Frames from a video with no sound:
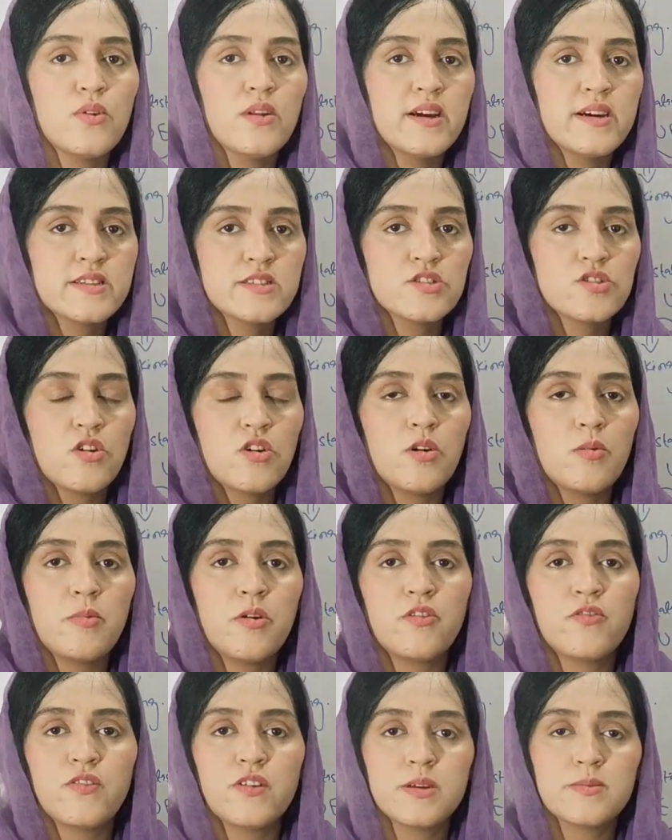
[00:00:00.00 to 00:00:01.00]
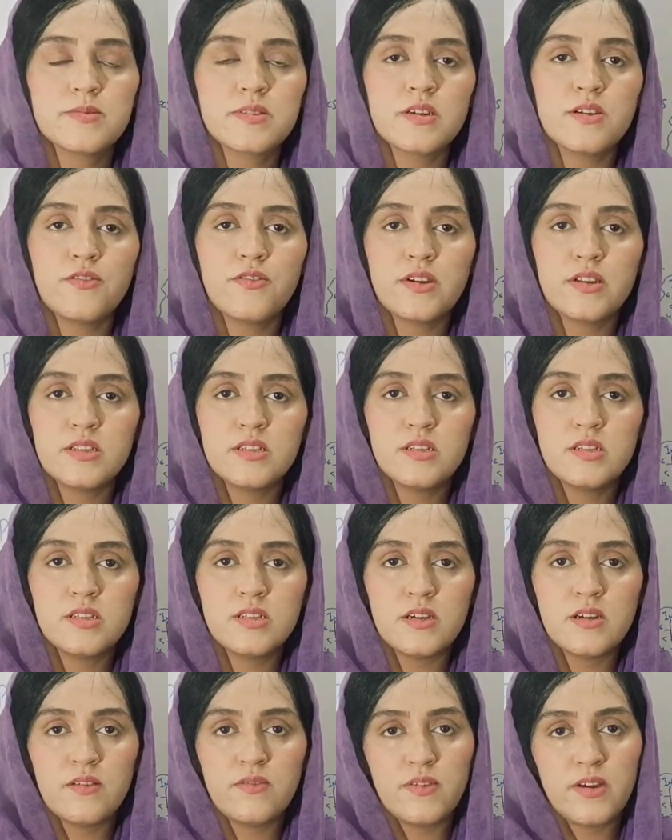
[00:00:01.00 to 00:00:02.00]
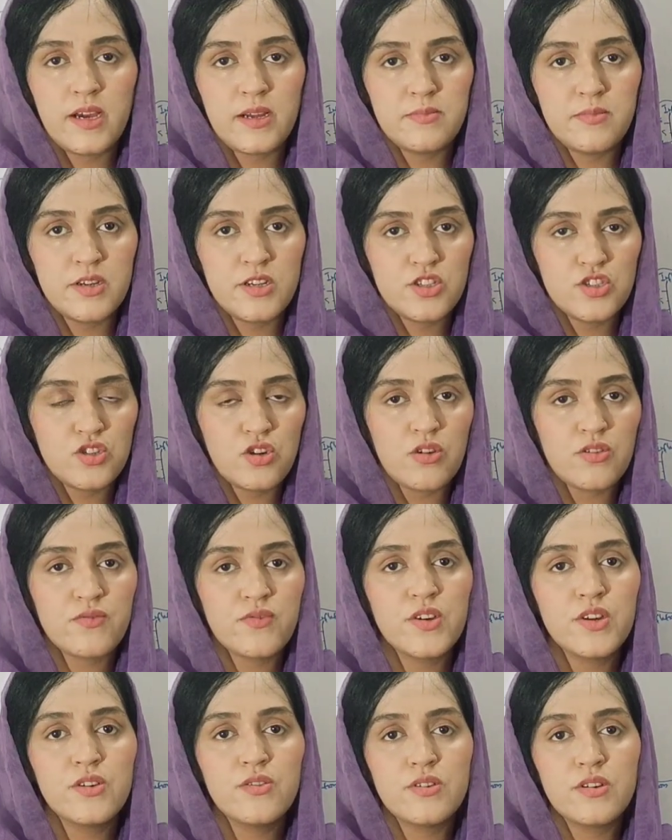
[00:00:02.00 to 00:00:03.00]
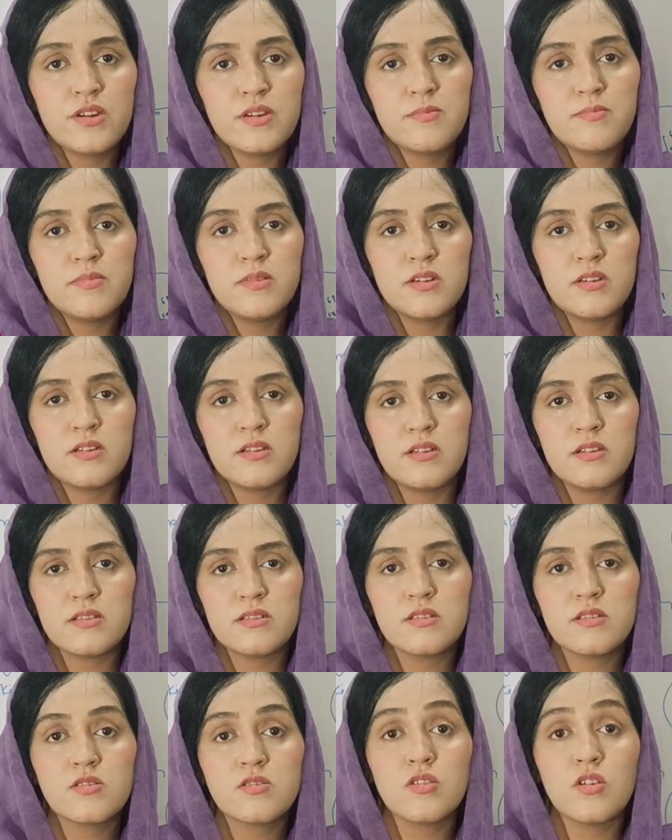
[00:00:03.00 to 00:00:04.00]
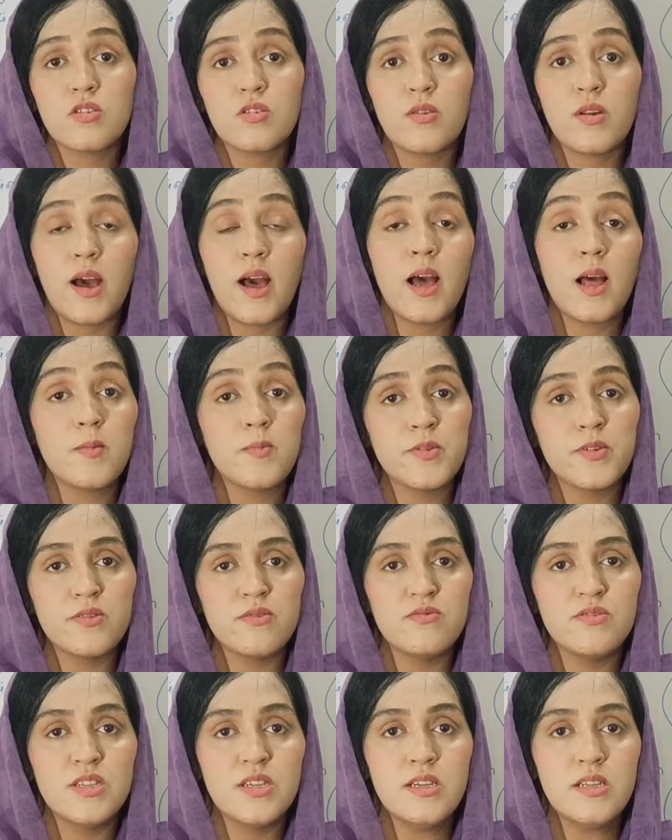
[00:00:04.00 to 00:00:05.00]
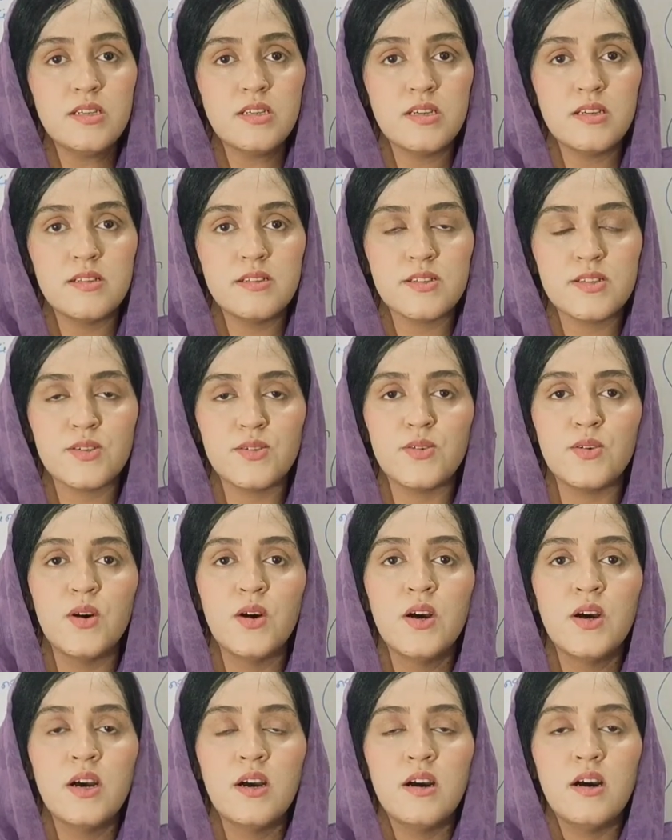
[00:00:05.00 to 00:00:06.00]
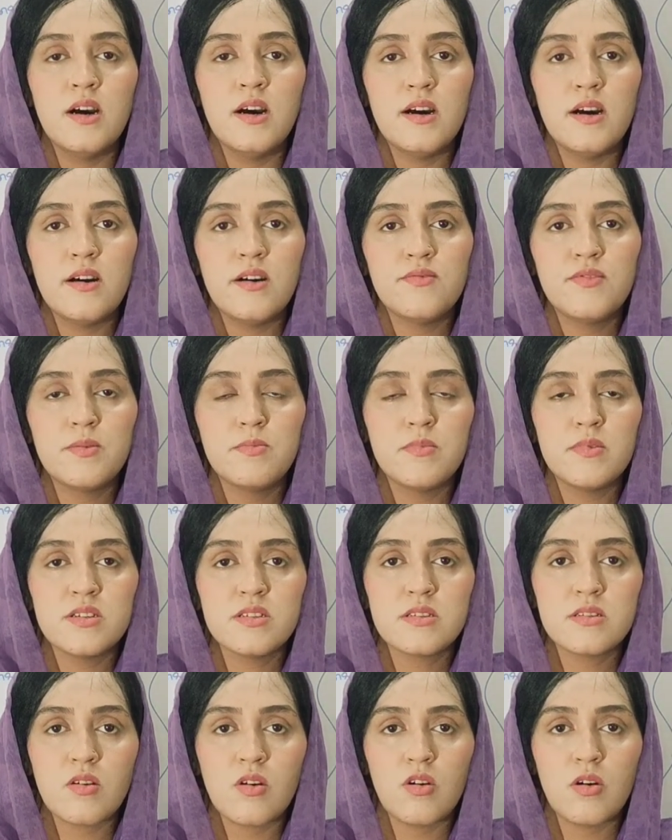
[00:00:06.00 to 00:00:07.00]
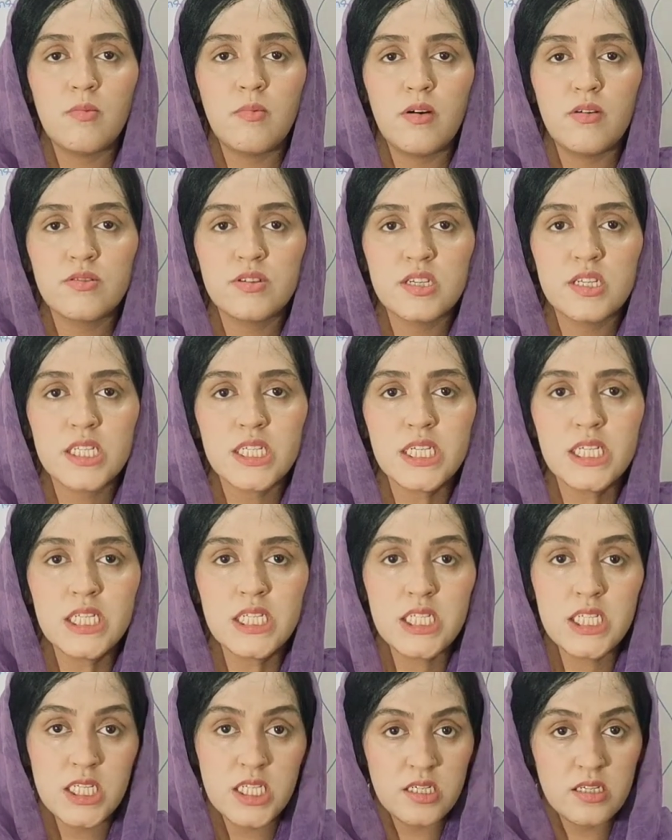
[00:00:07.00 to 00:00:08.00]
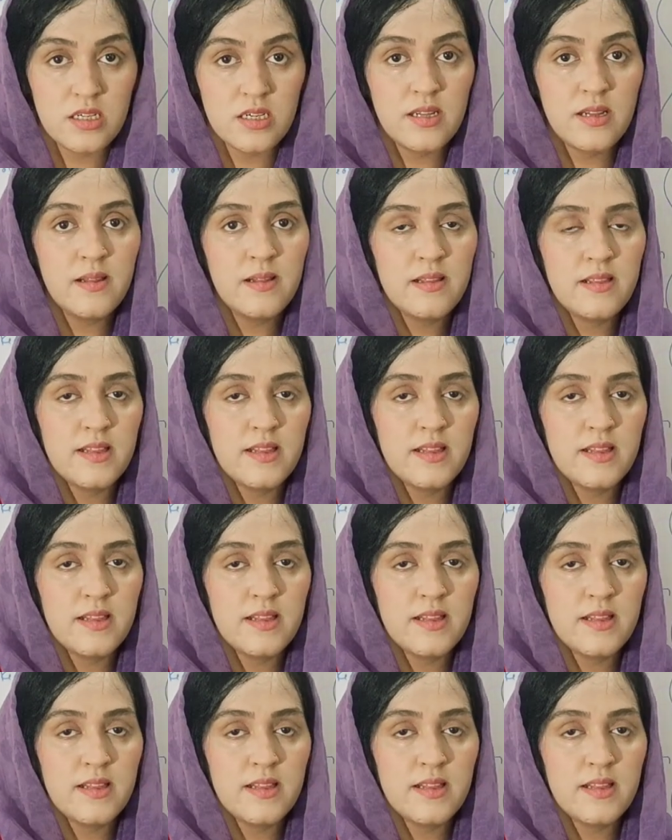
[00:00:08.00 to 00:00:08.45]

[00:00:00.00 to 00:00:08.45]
Let's talk about phillipscurve in detail. We have made a short video on it, but this is not going to help you in detail. So we must talk about it in detail.